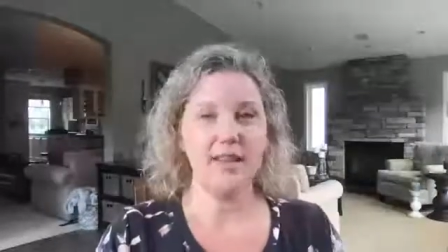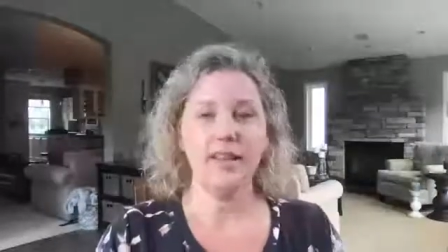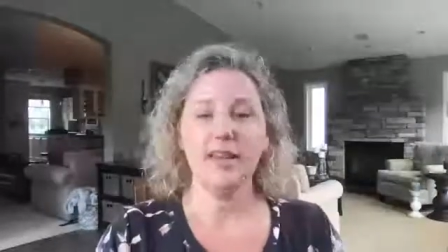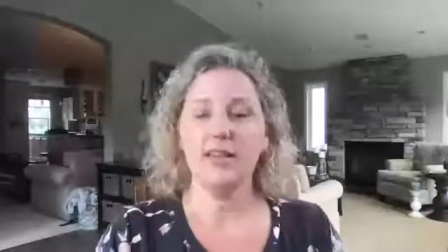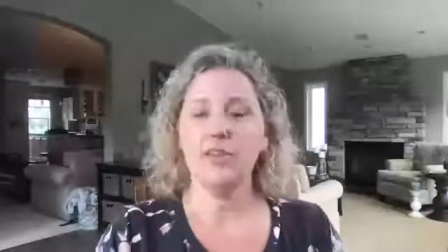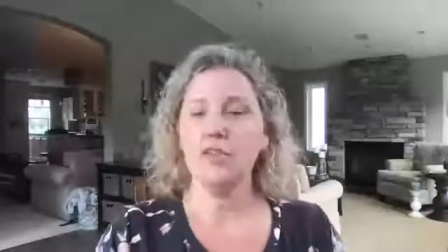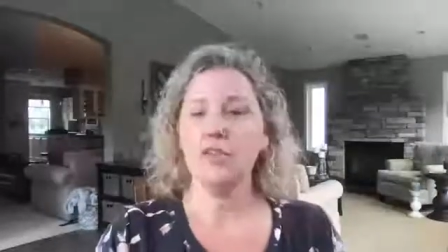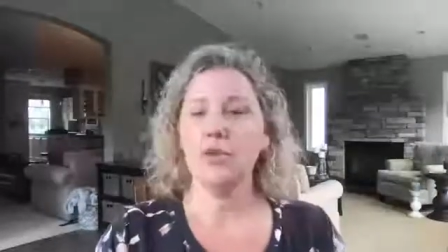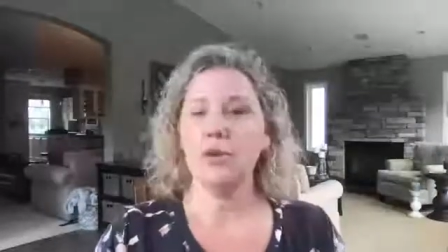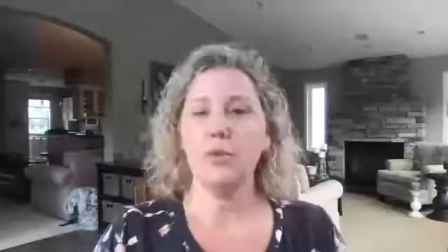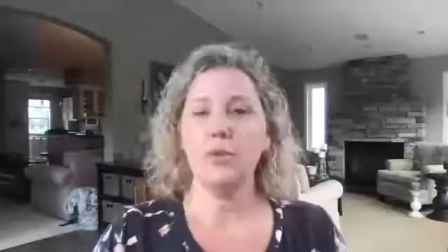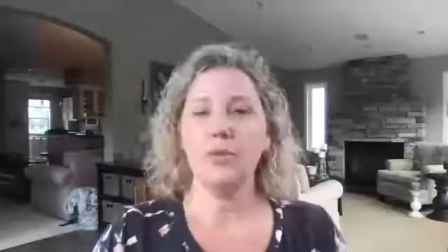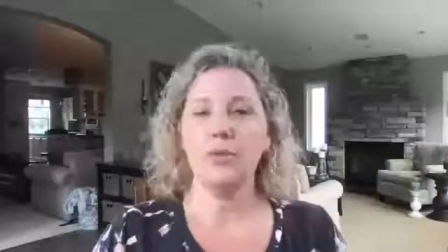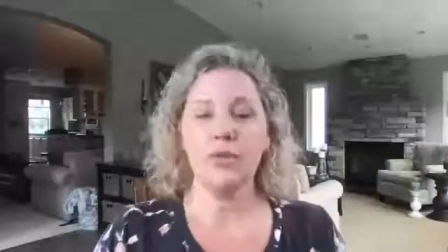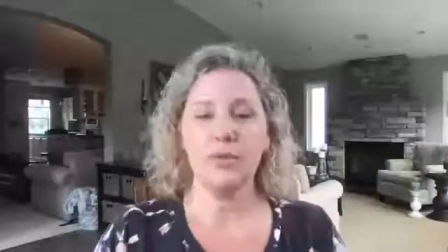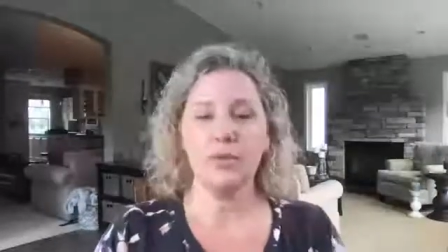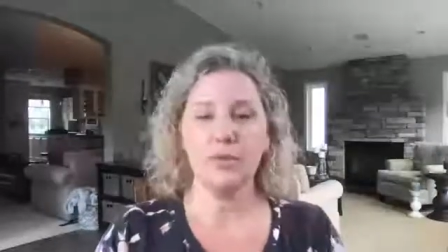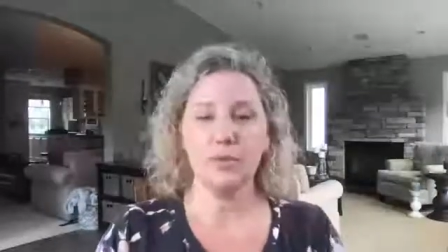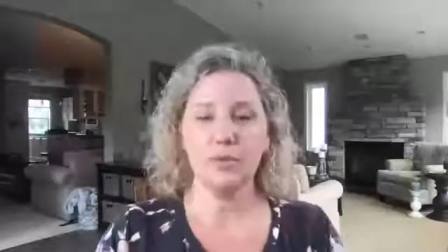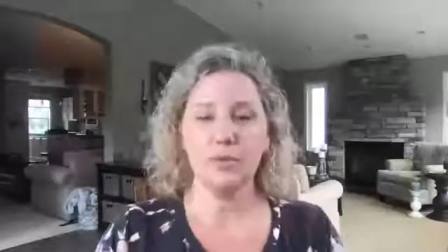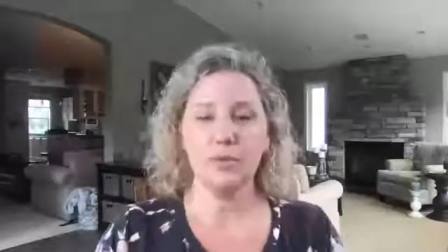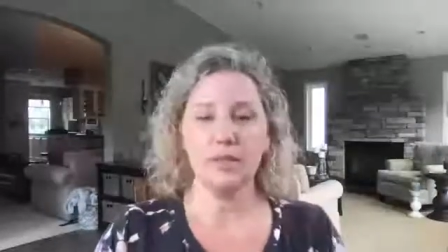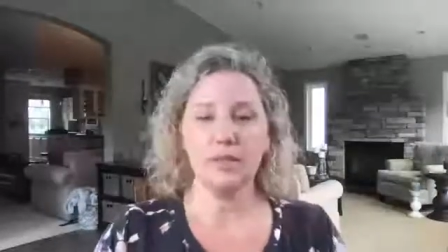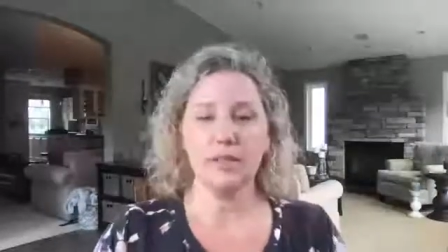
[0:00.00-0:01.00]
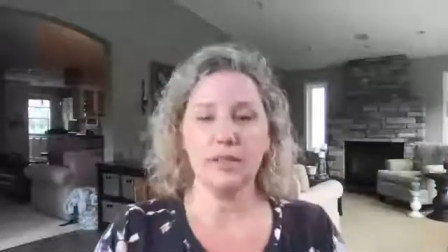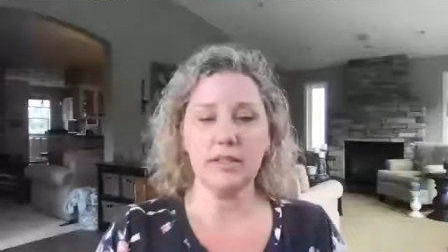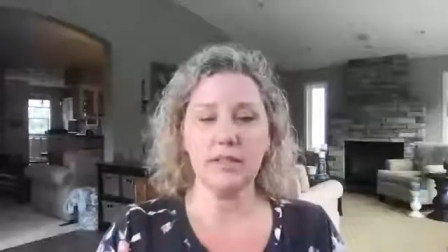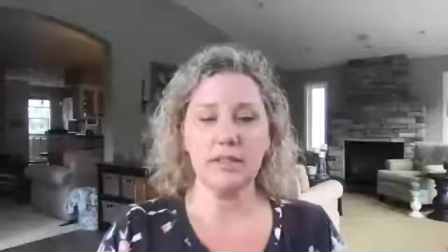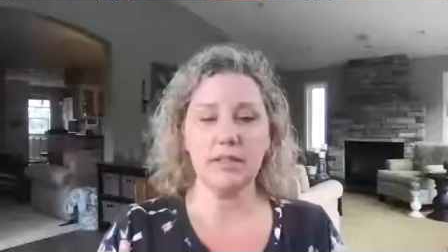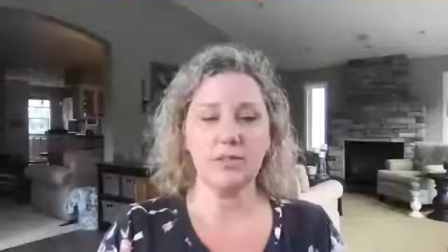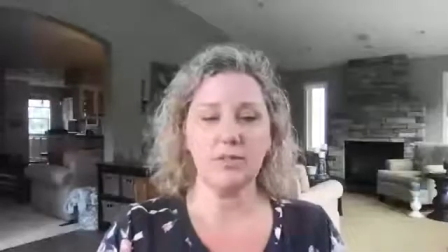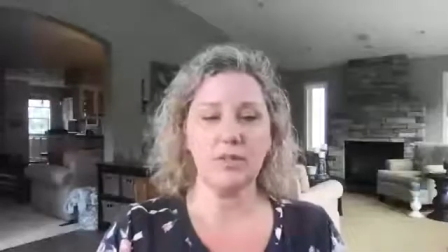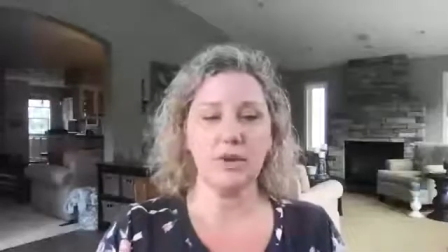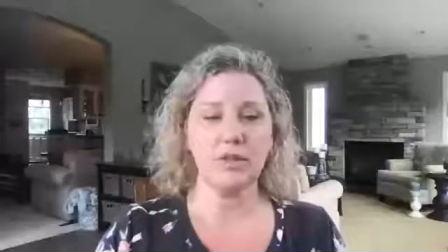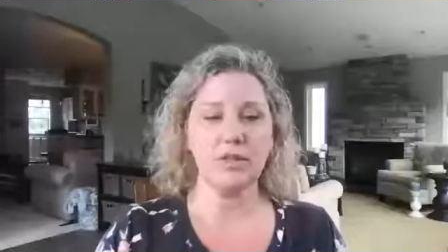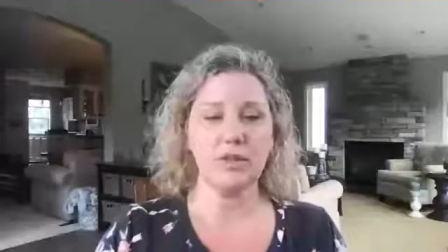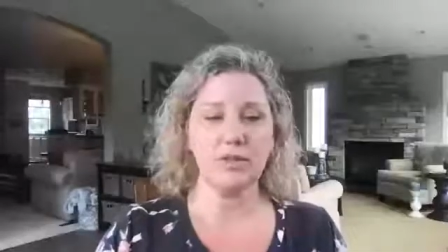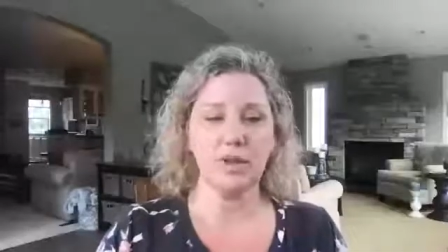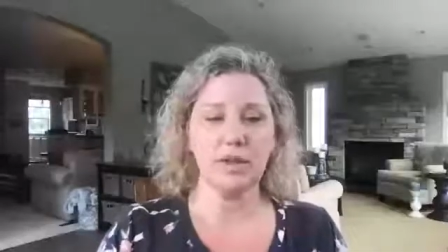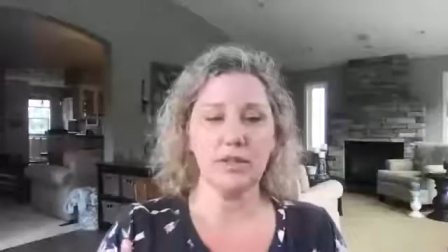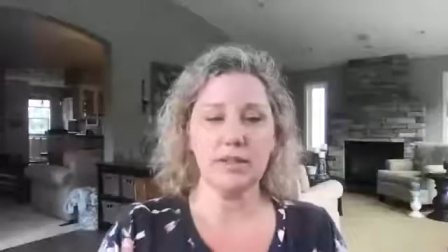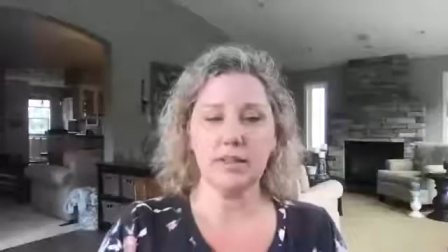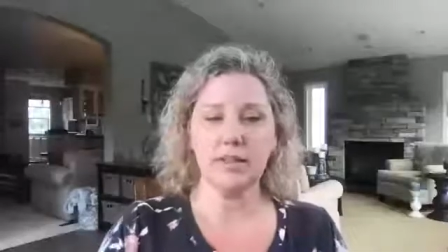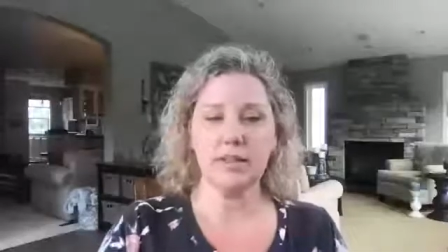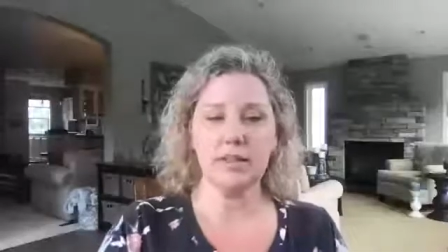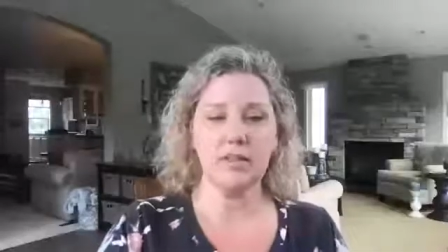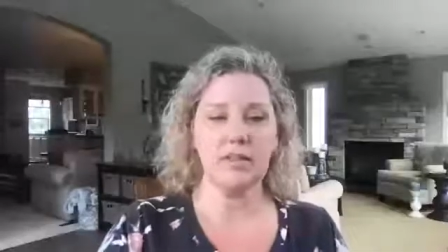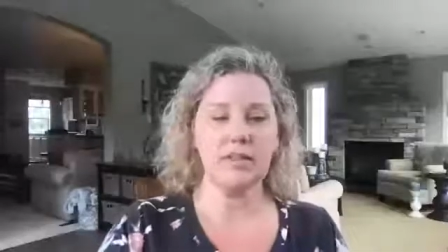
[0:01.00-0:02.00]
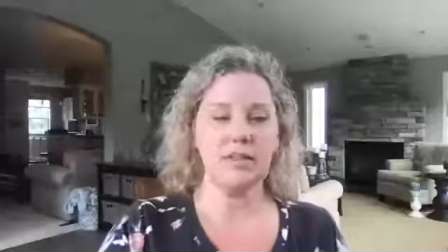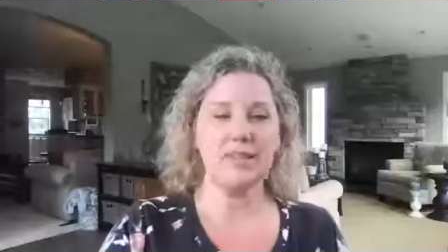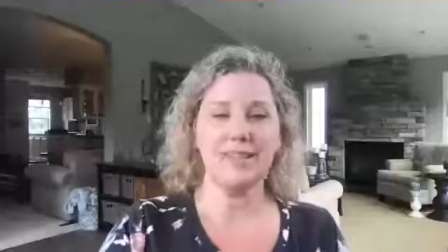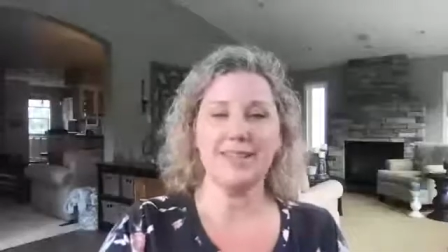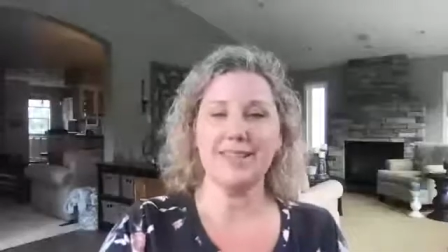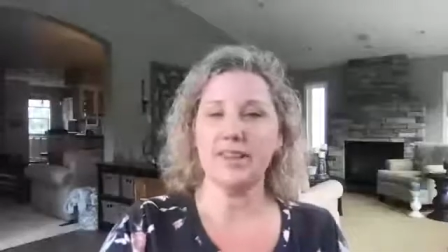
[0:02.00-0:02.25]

So the list of restaurants in there